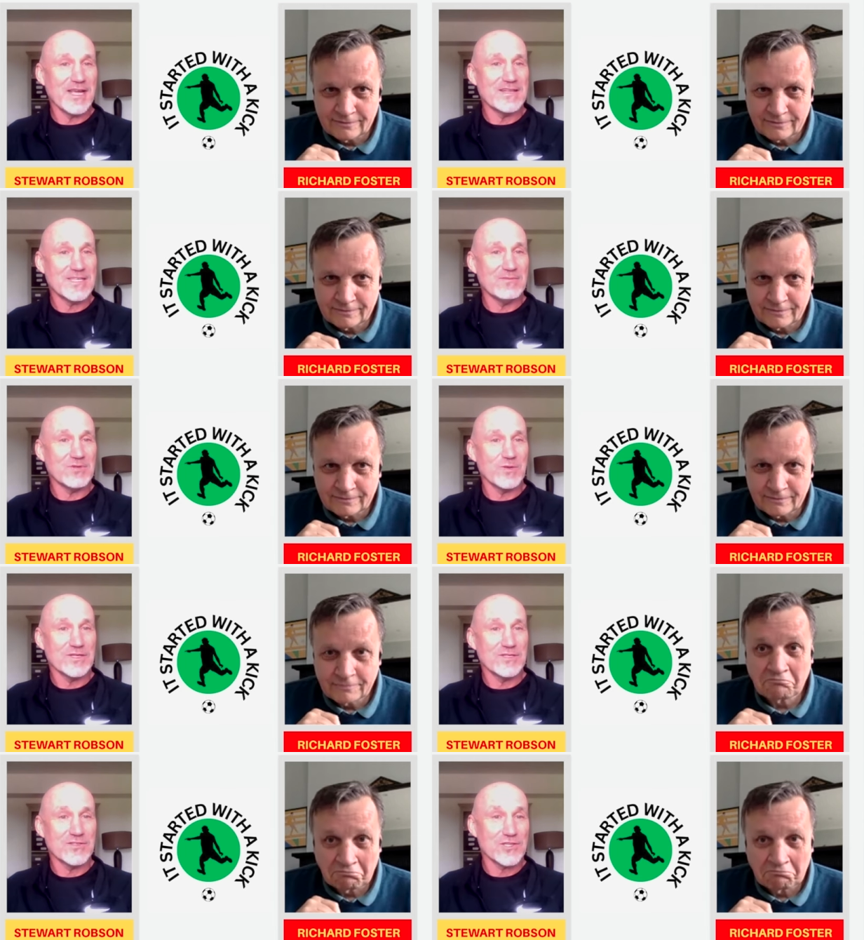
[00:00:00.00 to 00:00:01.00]
Speaker 1: against
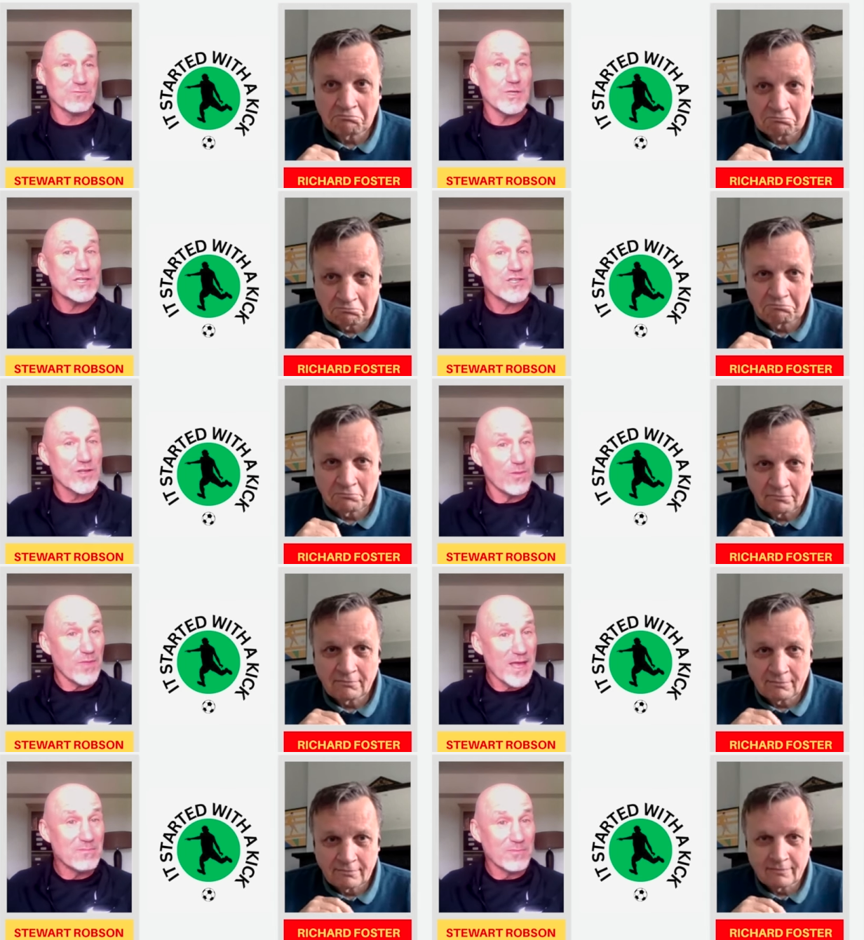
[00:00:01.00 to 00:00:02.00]
Ipswich, and, which
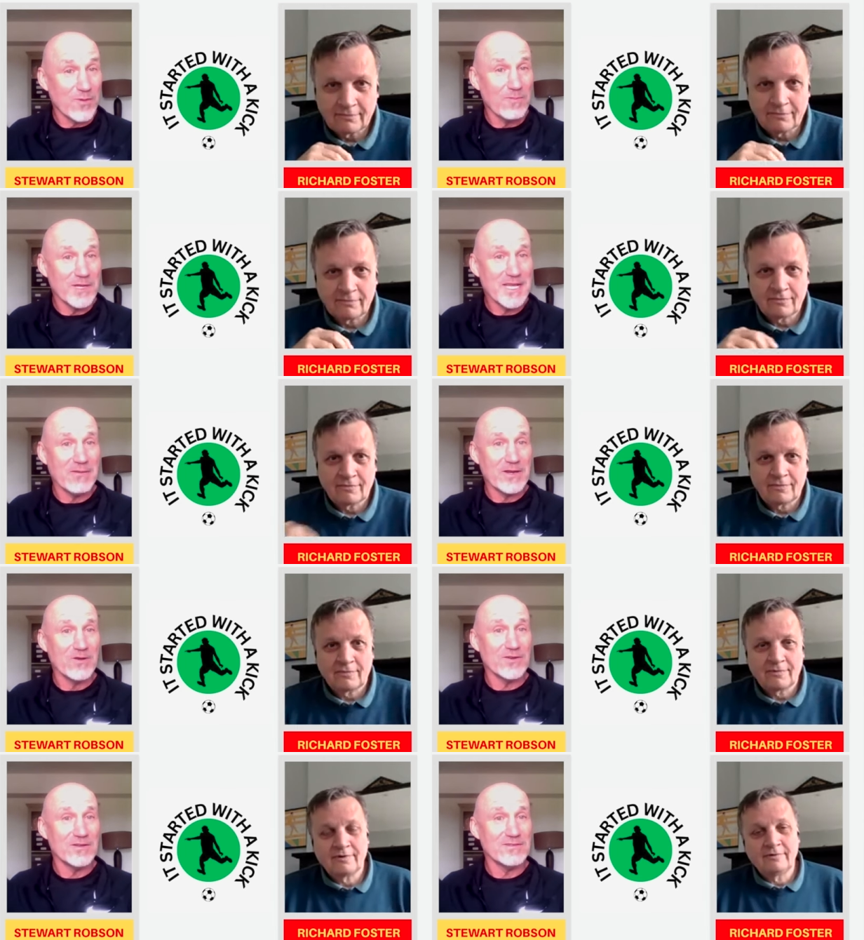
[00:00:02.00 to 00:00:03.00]
stopped them probably
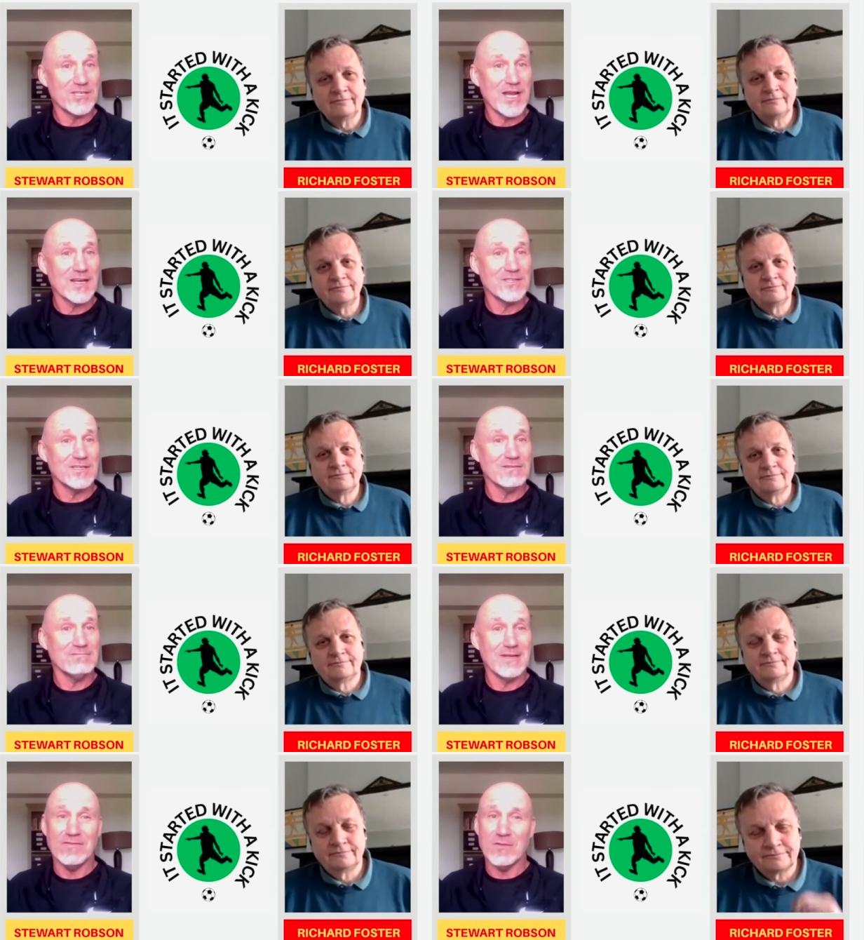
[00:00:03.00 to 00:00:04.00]
going on and
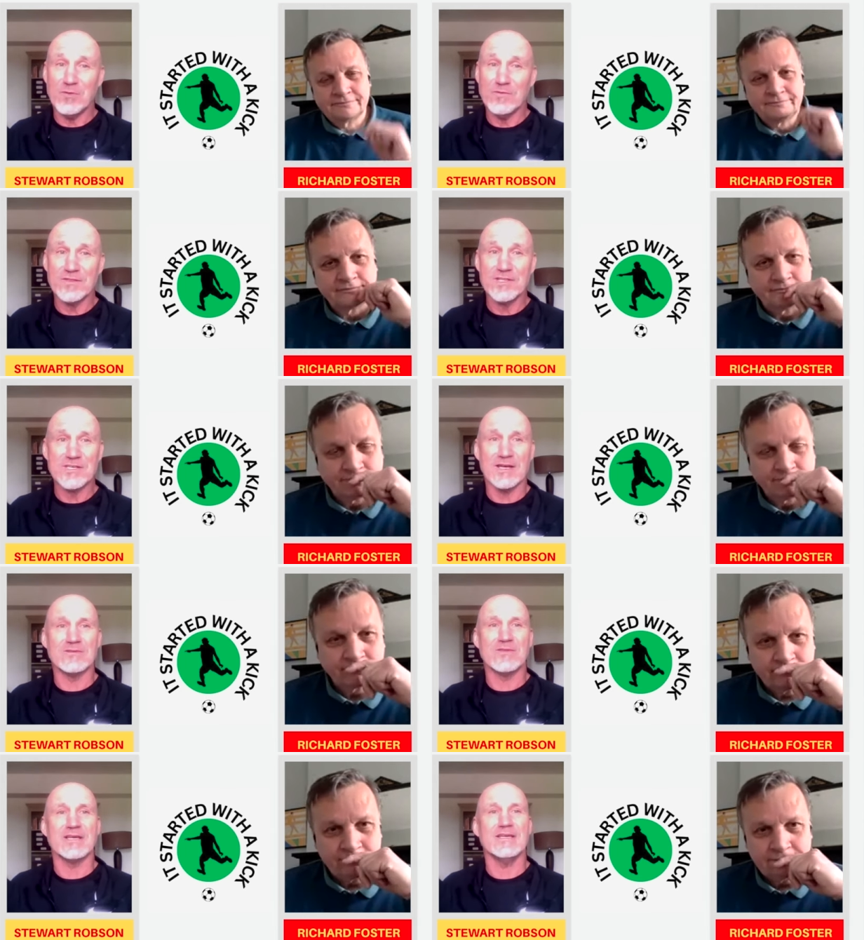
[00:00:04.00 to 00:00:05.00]
challenging Liverpool for the
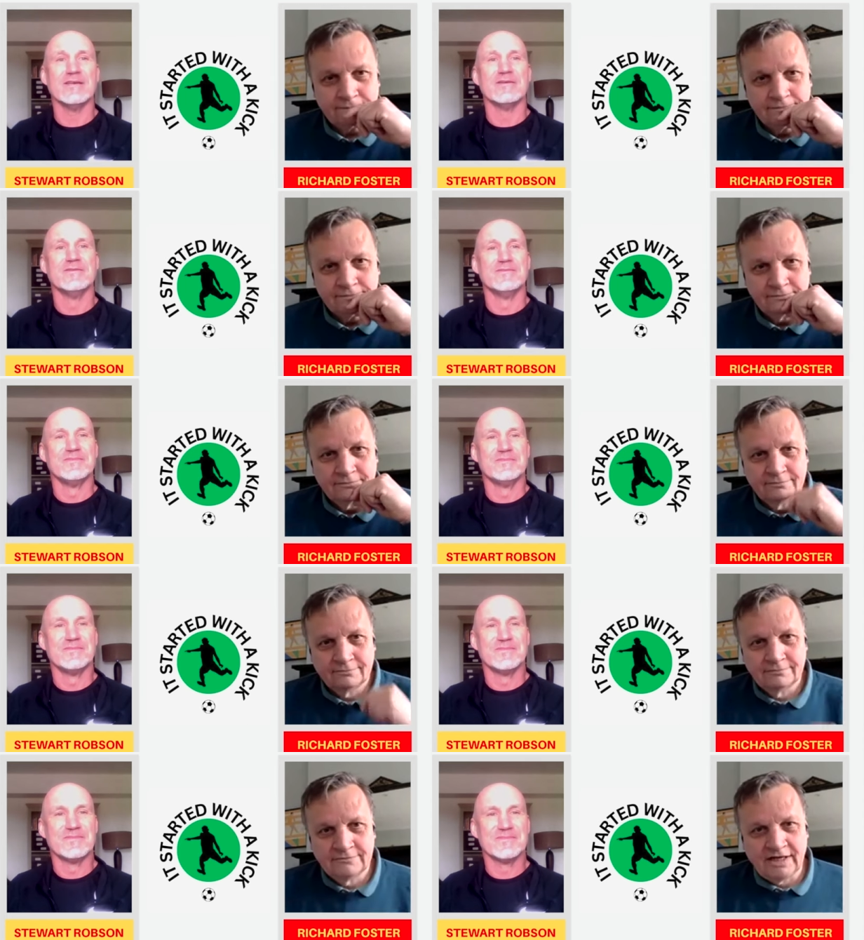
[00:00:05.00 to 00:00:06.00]
title that year.
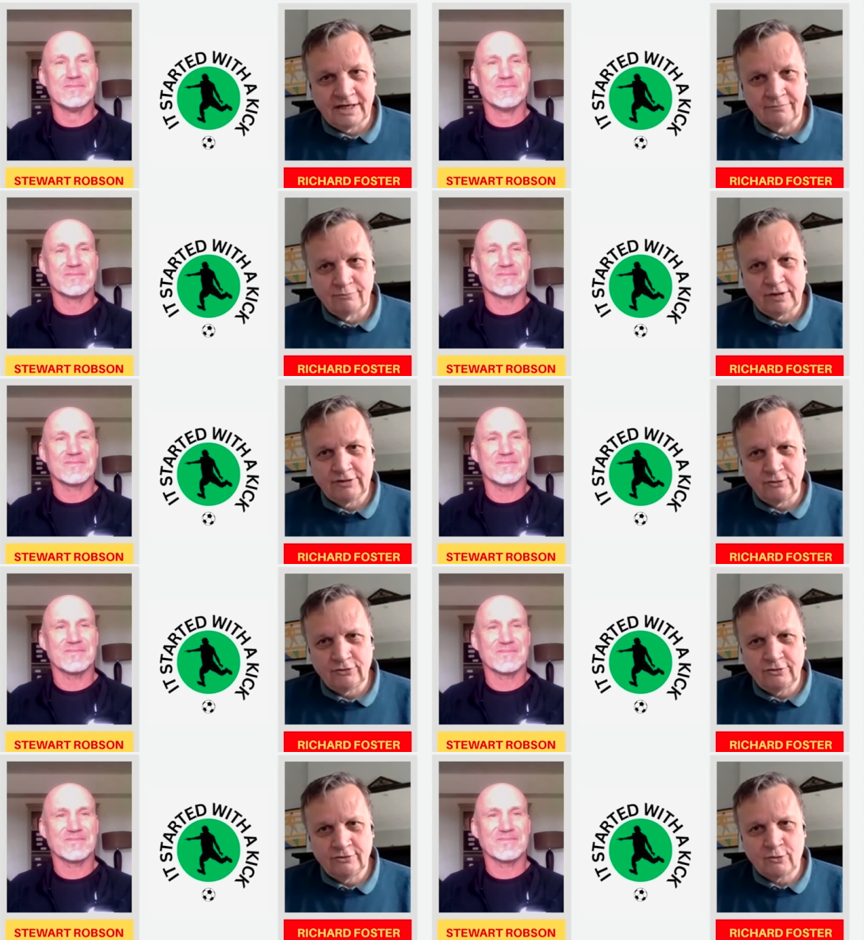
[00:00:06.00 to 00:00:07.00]
Speaker 2: Yeah, well, you,
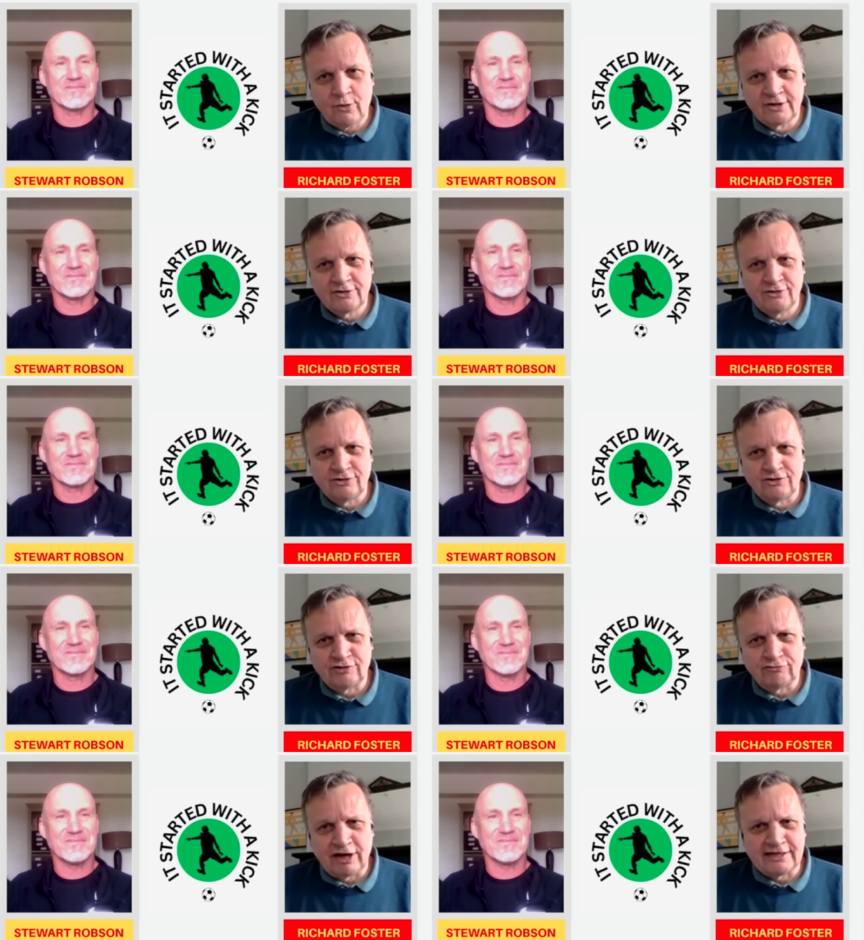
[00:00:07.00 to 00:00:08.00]
you're quite good at
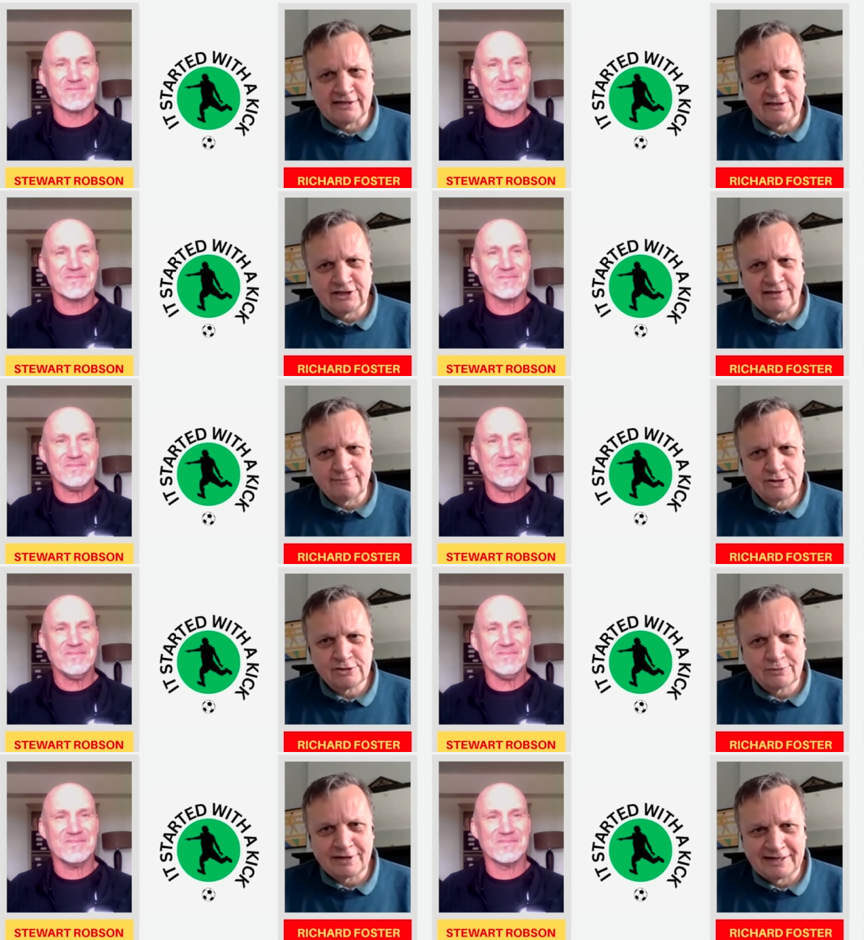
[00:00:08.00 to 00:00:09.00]
derailing teams,
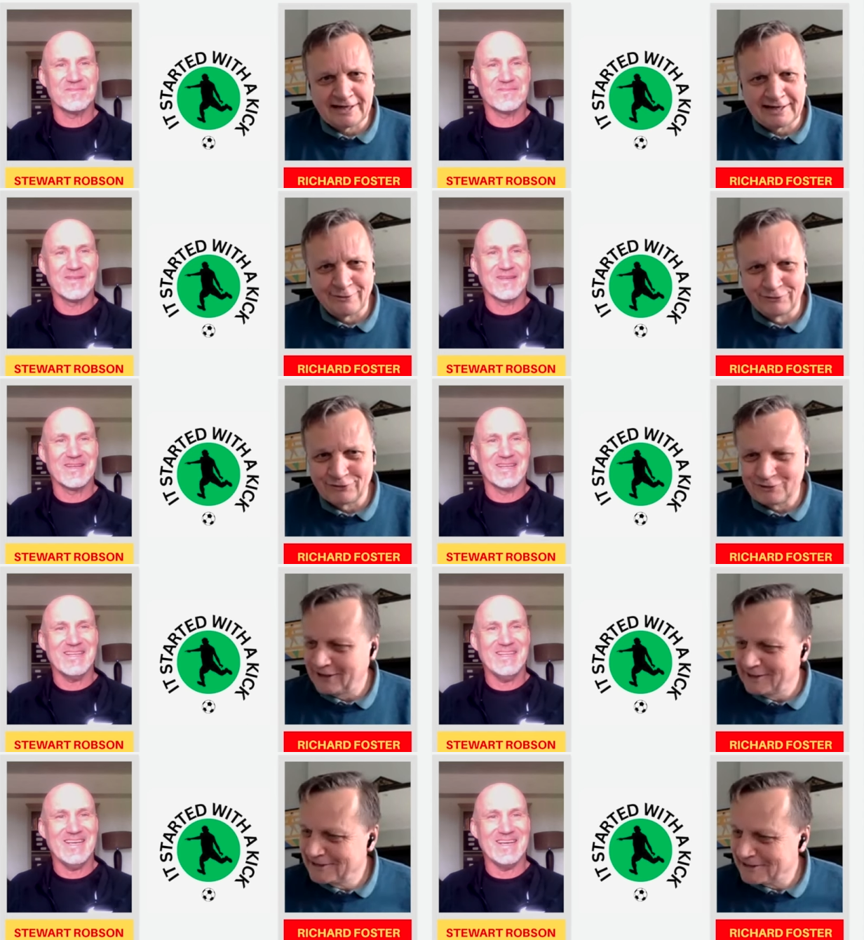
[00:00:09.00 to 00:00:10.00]
as we're going to get on to
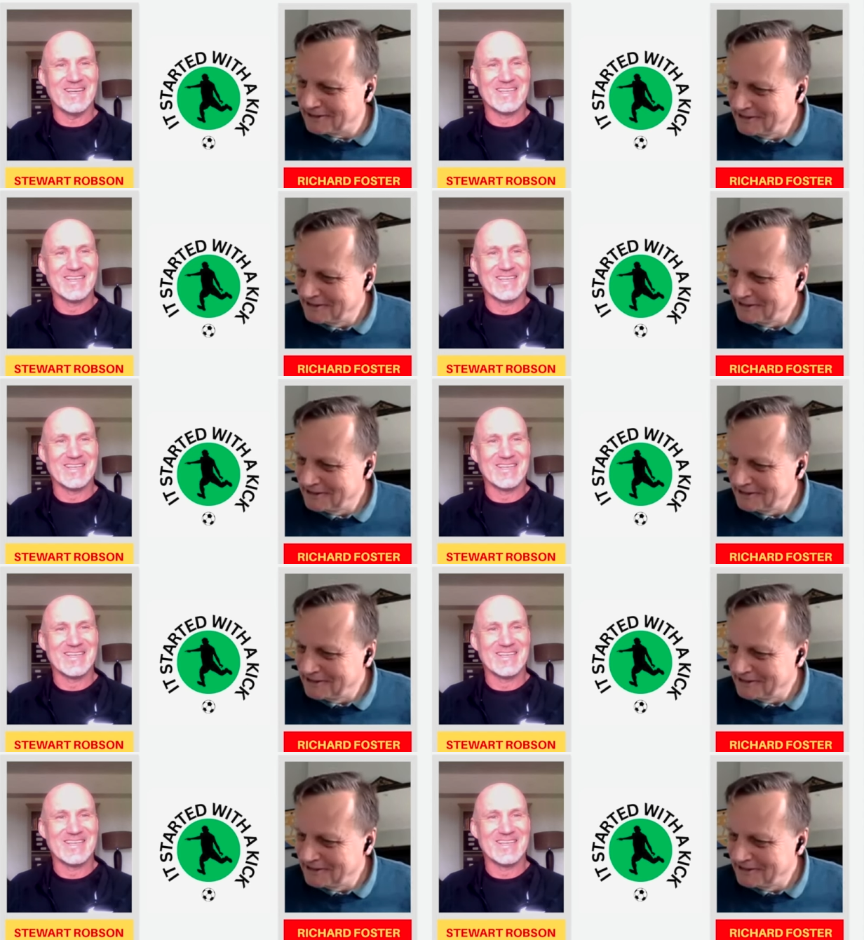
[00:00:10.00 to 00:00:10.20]
later. Yeah.